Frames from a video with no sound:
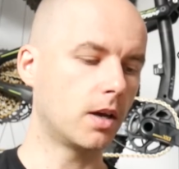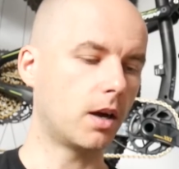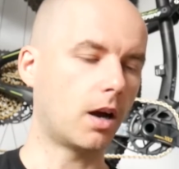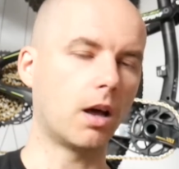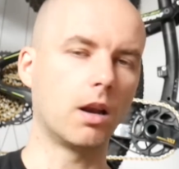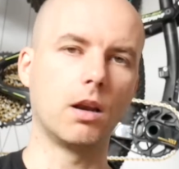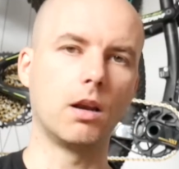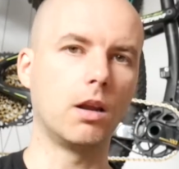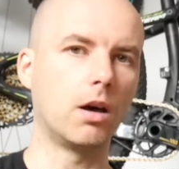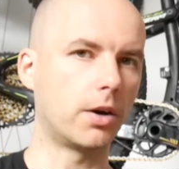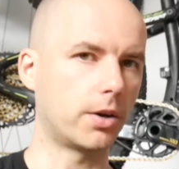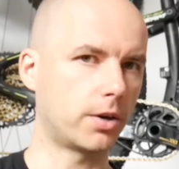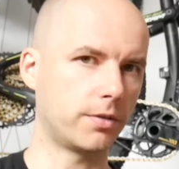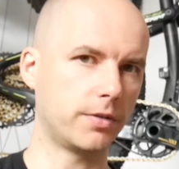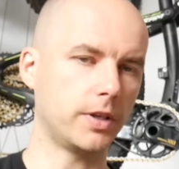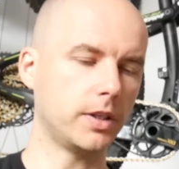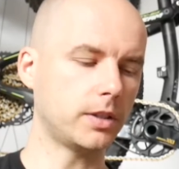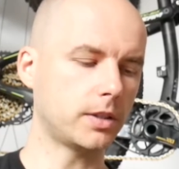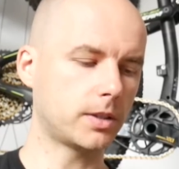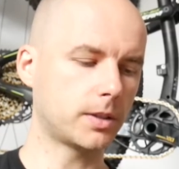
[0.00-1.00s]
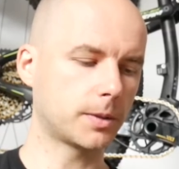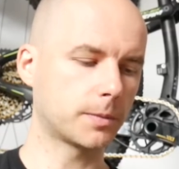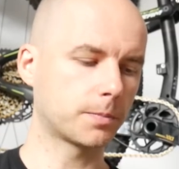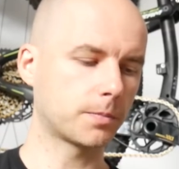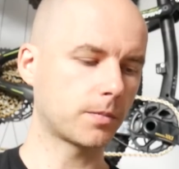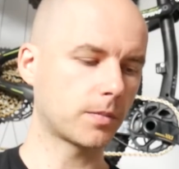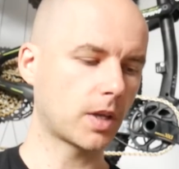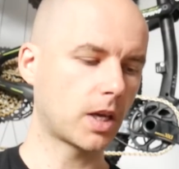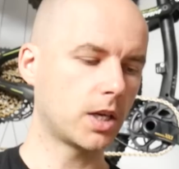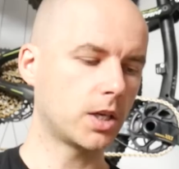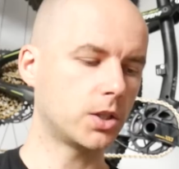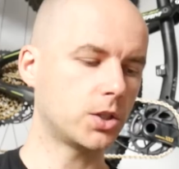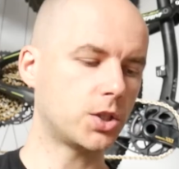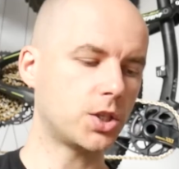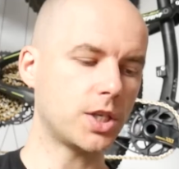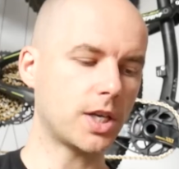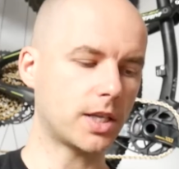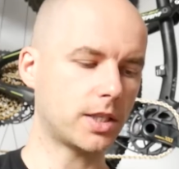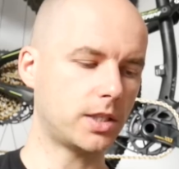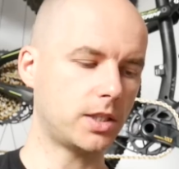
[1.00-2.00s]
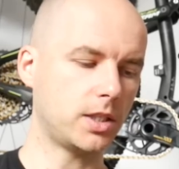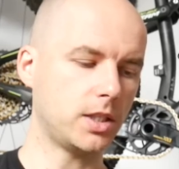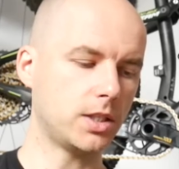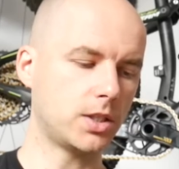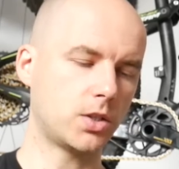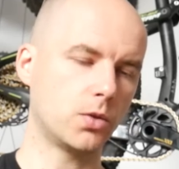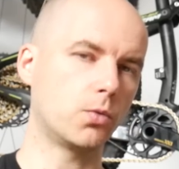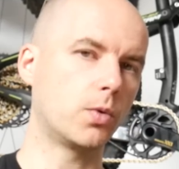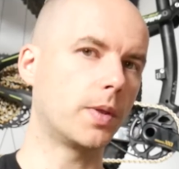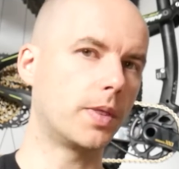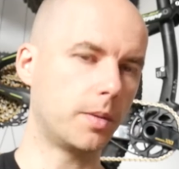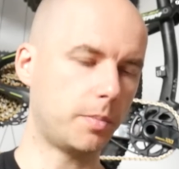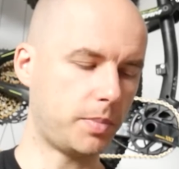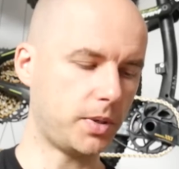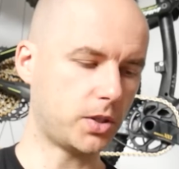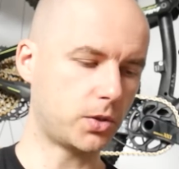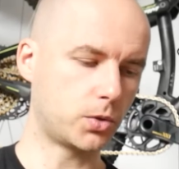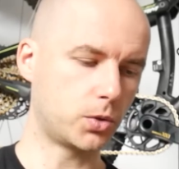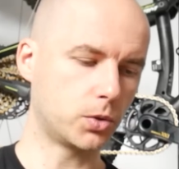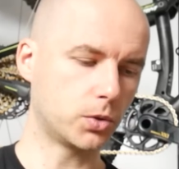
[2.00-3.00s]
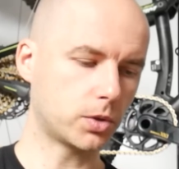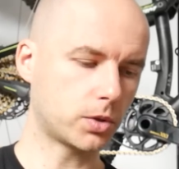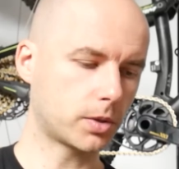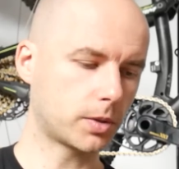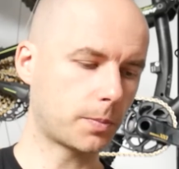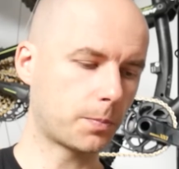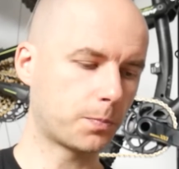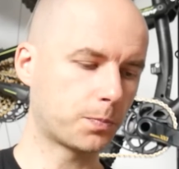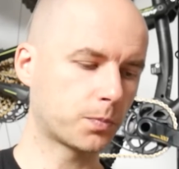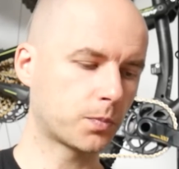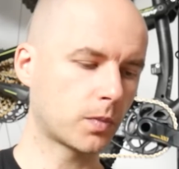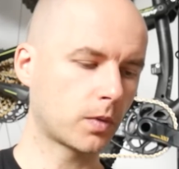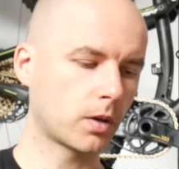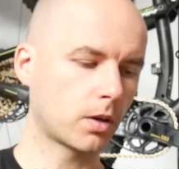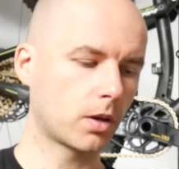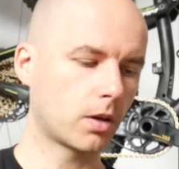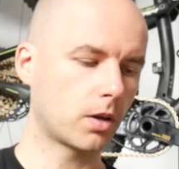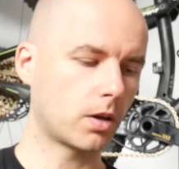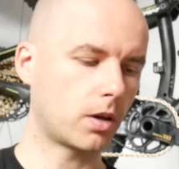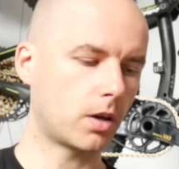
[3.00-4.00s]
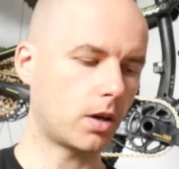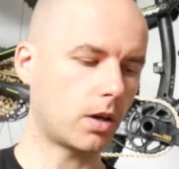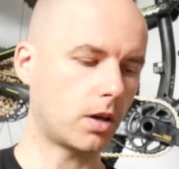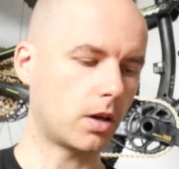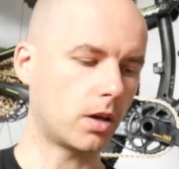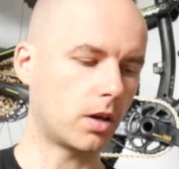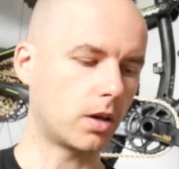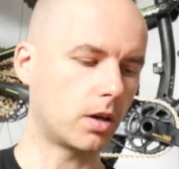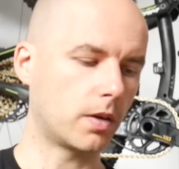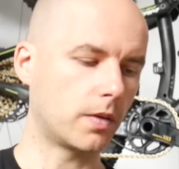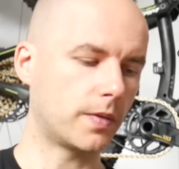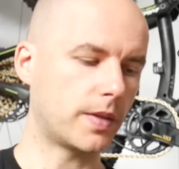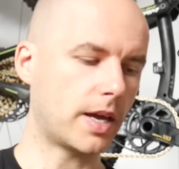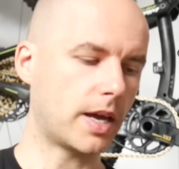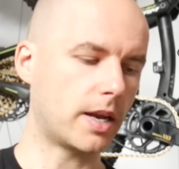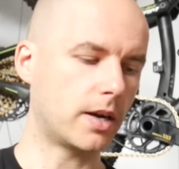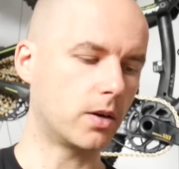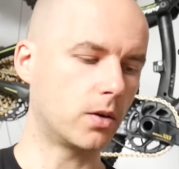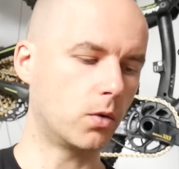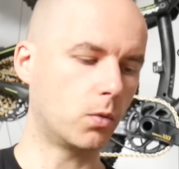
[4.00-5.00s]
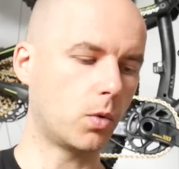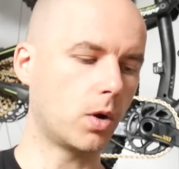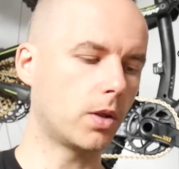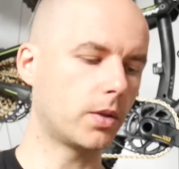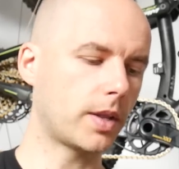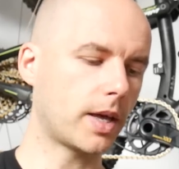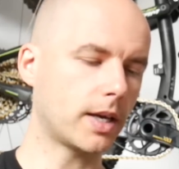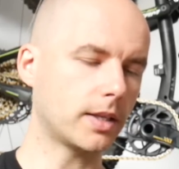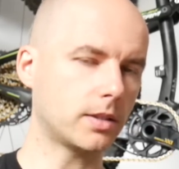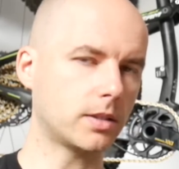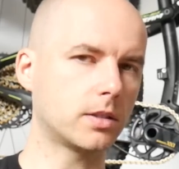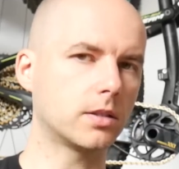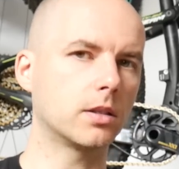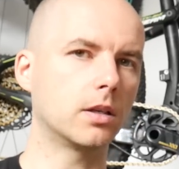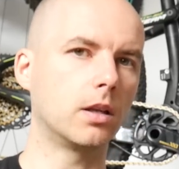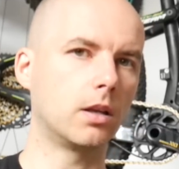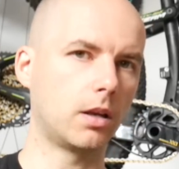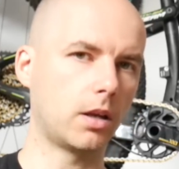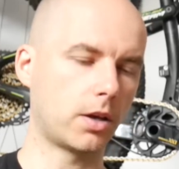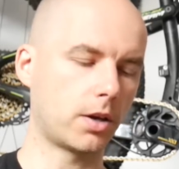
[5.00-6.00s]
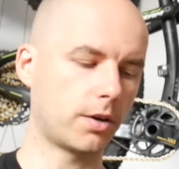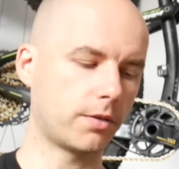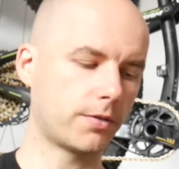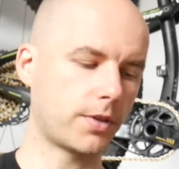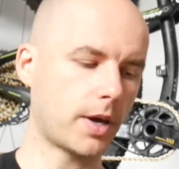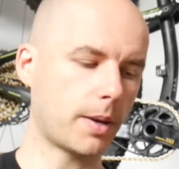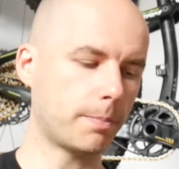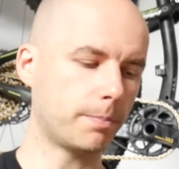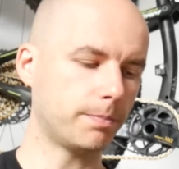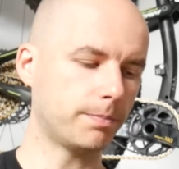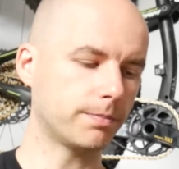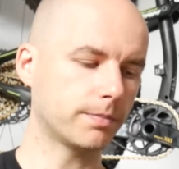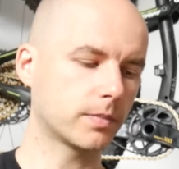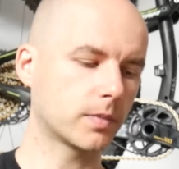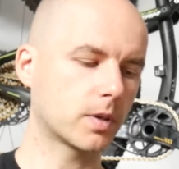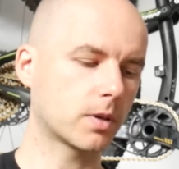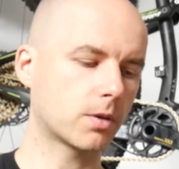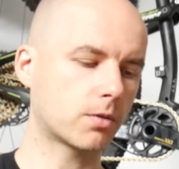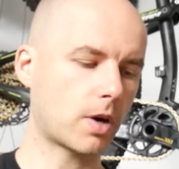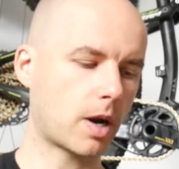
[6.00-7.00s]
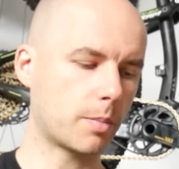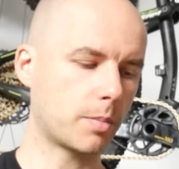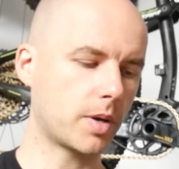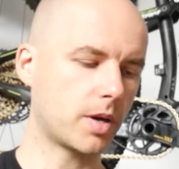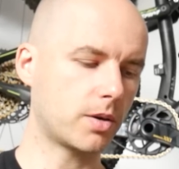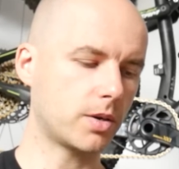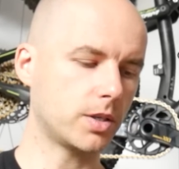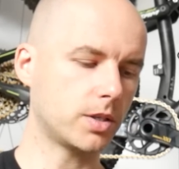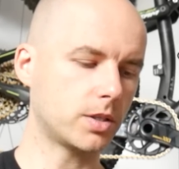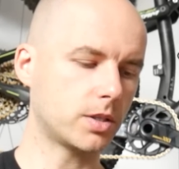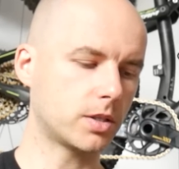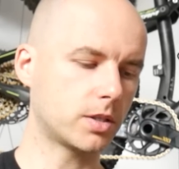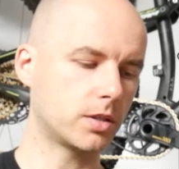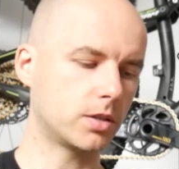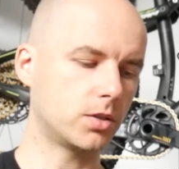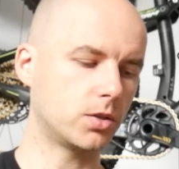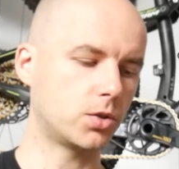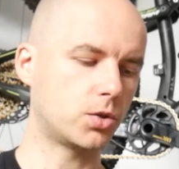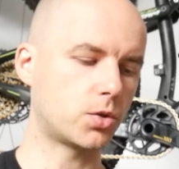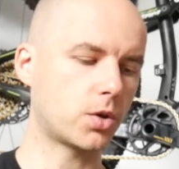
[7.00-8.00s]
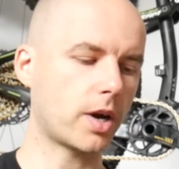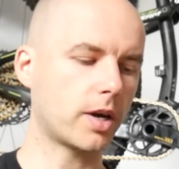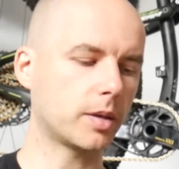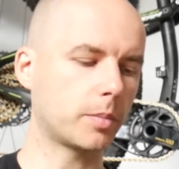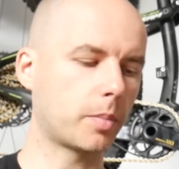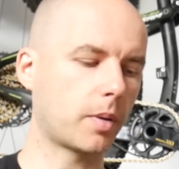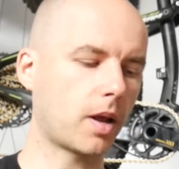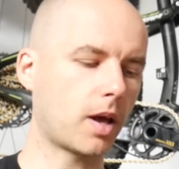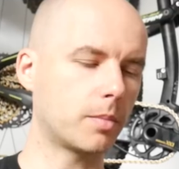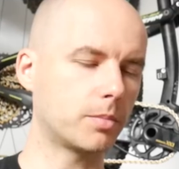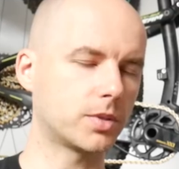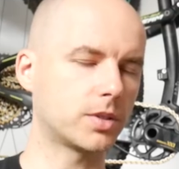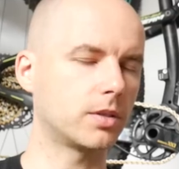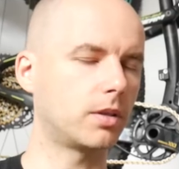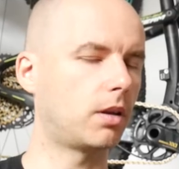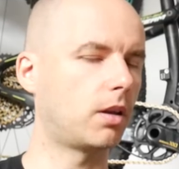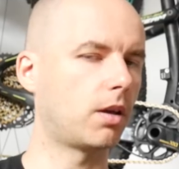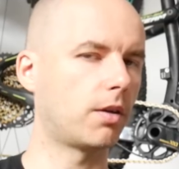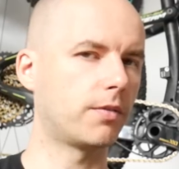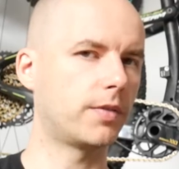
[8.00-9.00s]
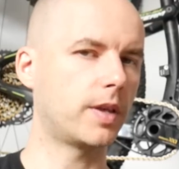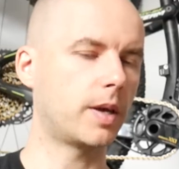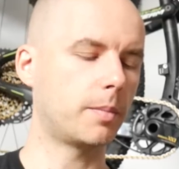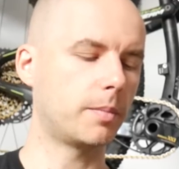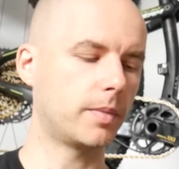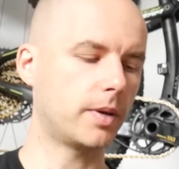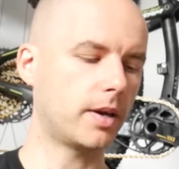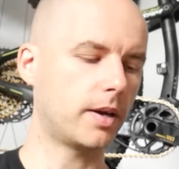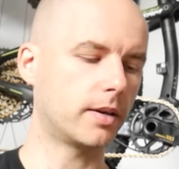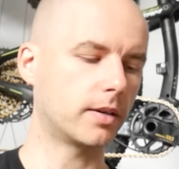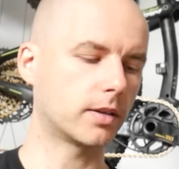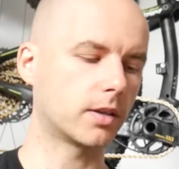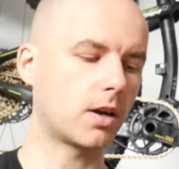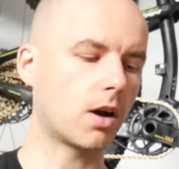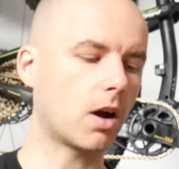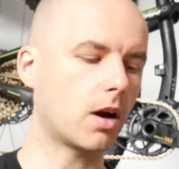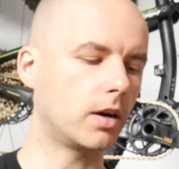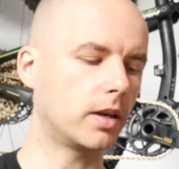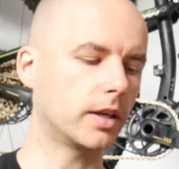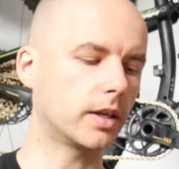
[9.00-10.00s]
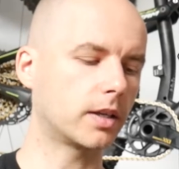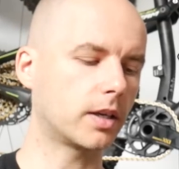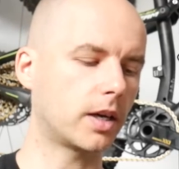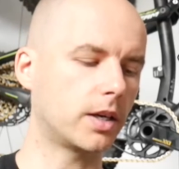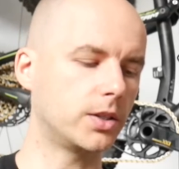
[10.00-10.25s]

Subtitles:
a lot of it. Chia seeds with the beetroot, then walnuts, a lot of them, cranberries, dried plums, love them, and garlic.